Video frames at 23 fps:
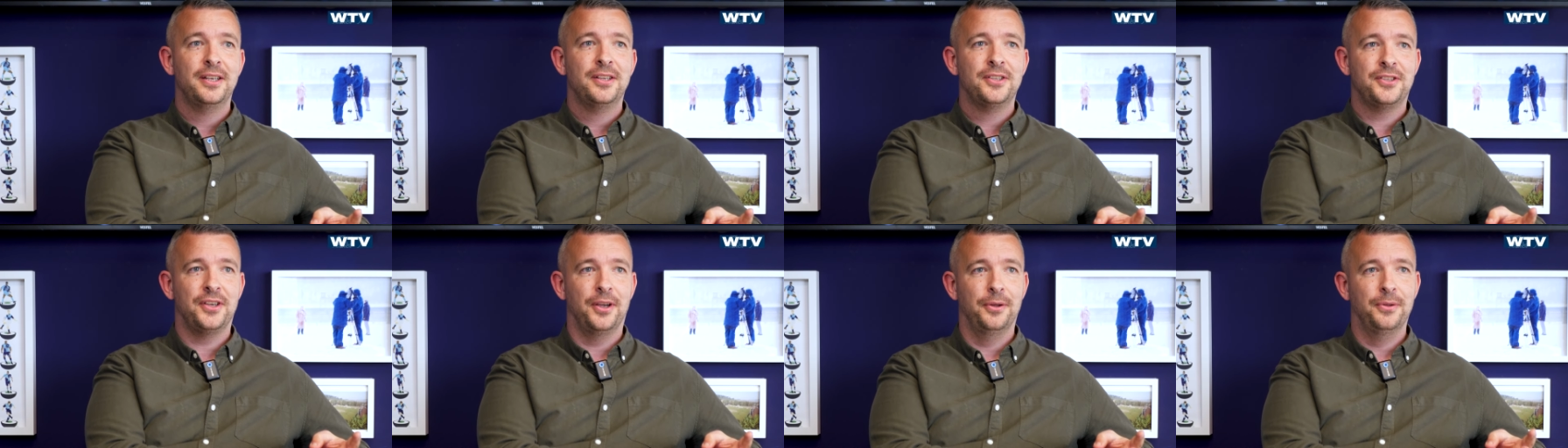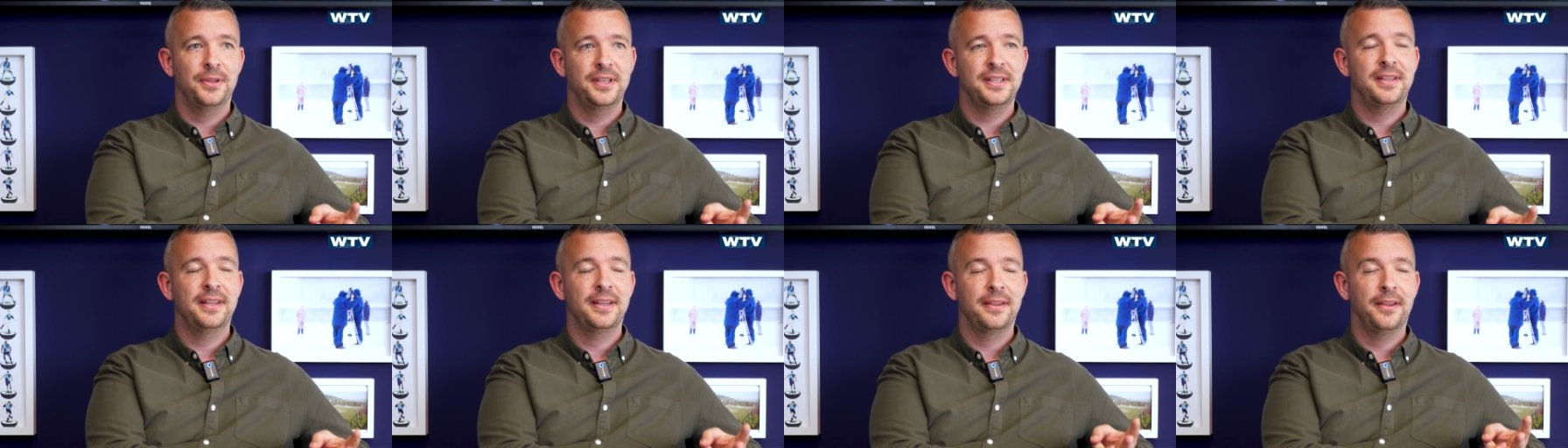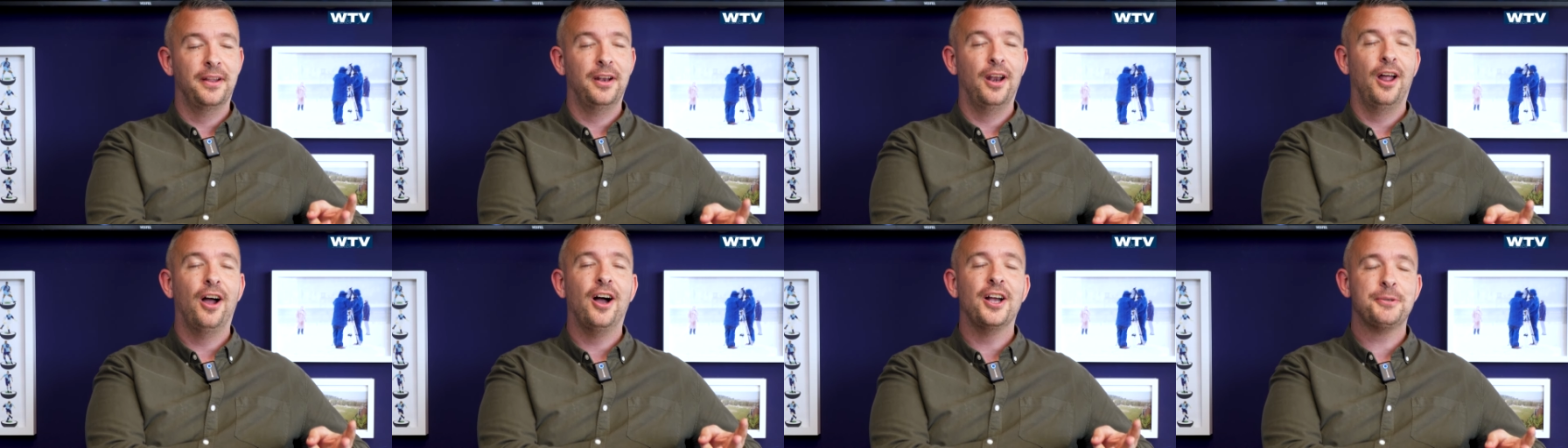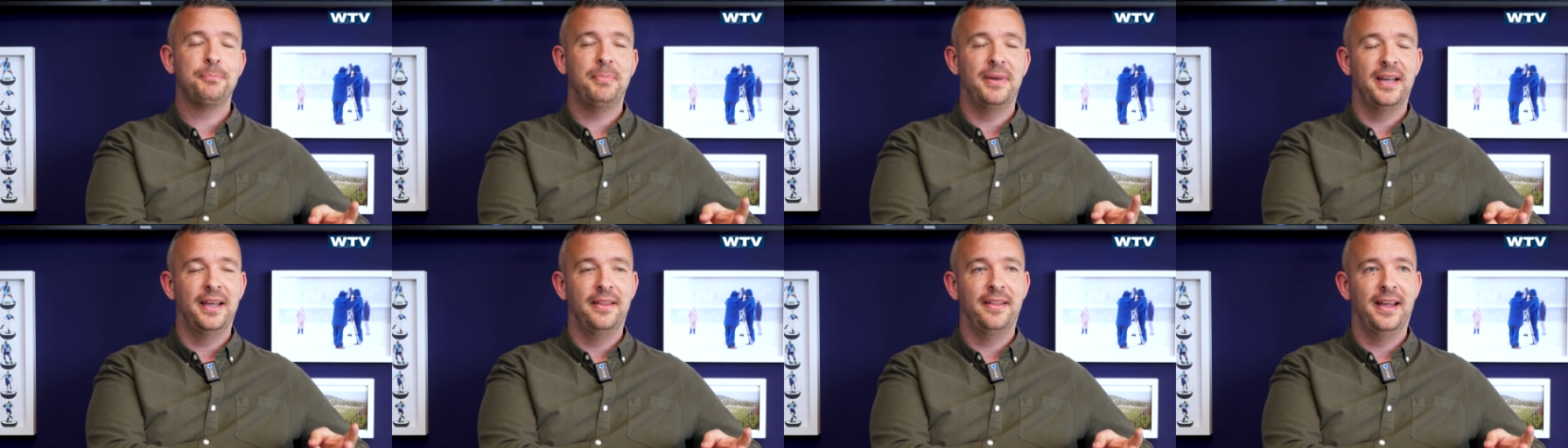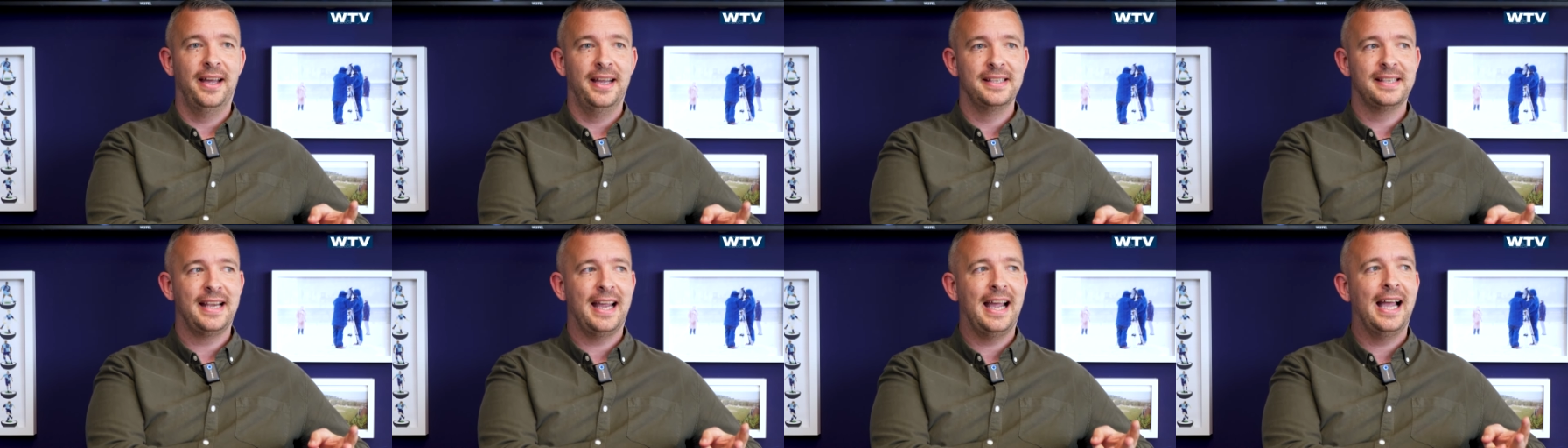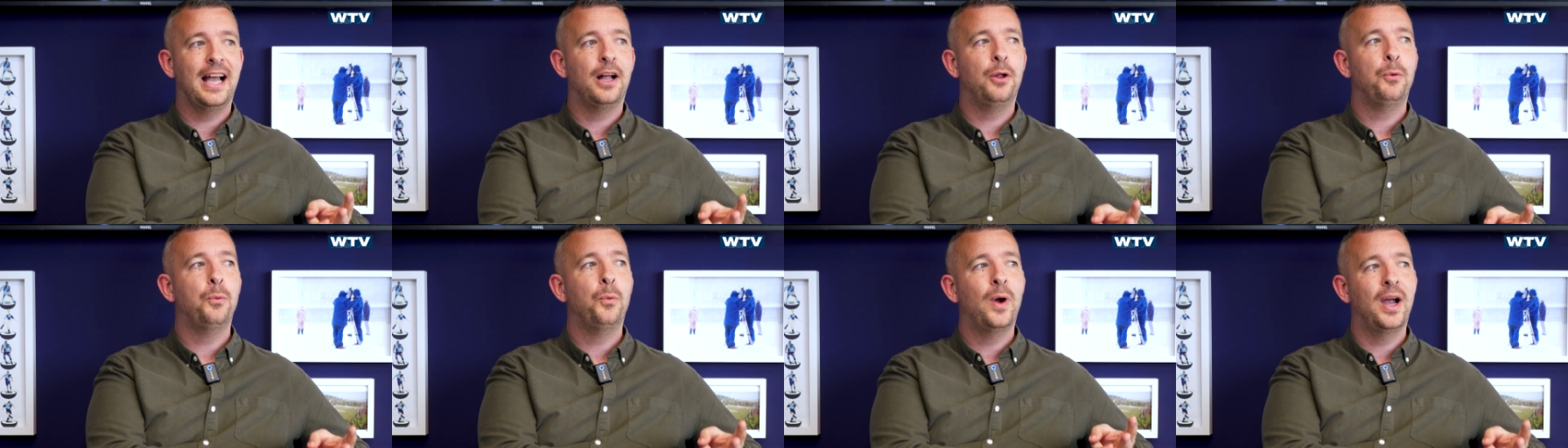So the, the last bit of that is
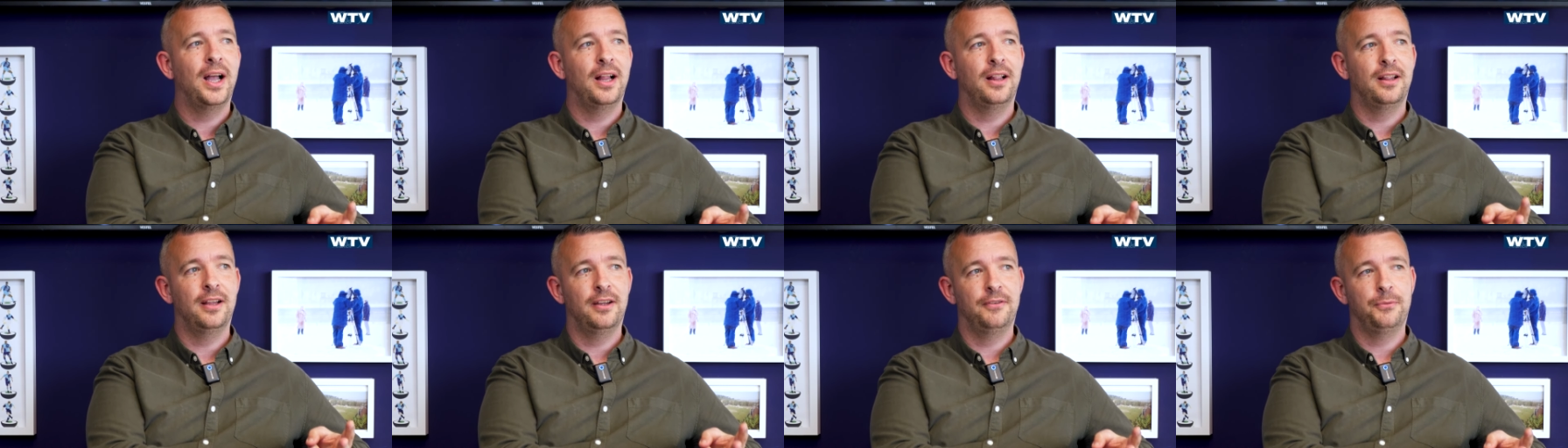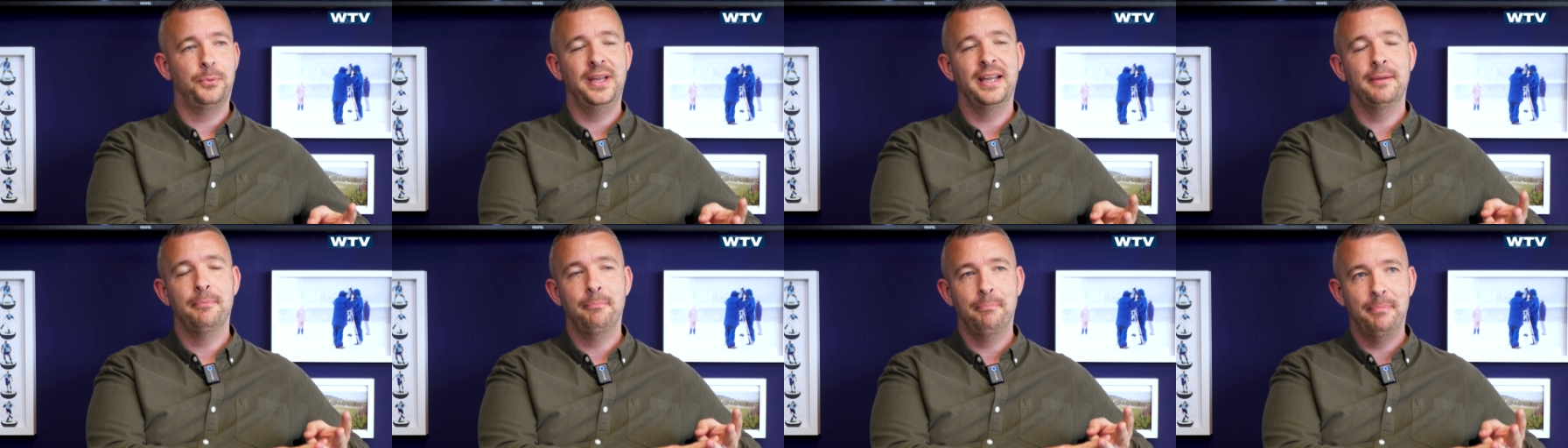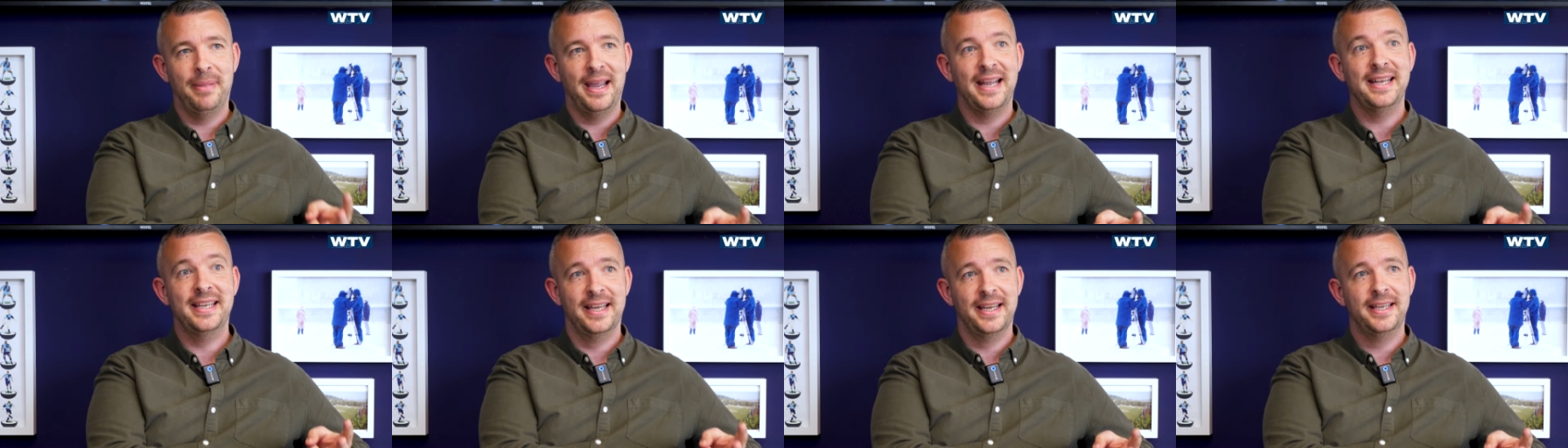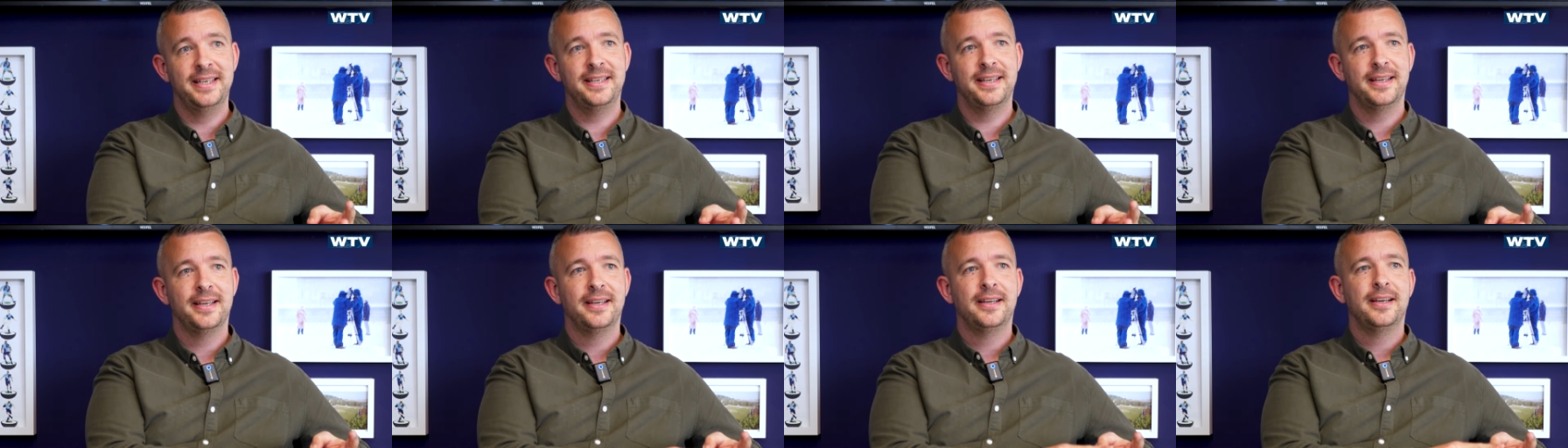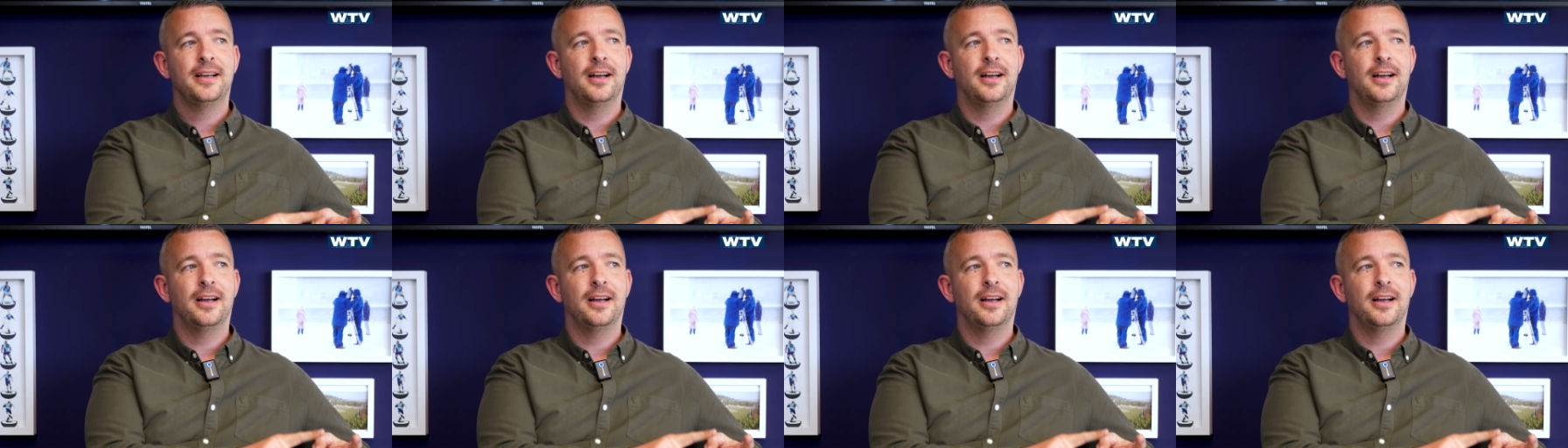how well have we embedded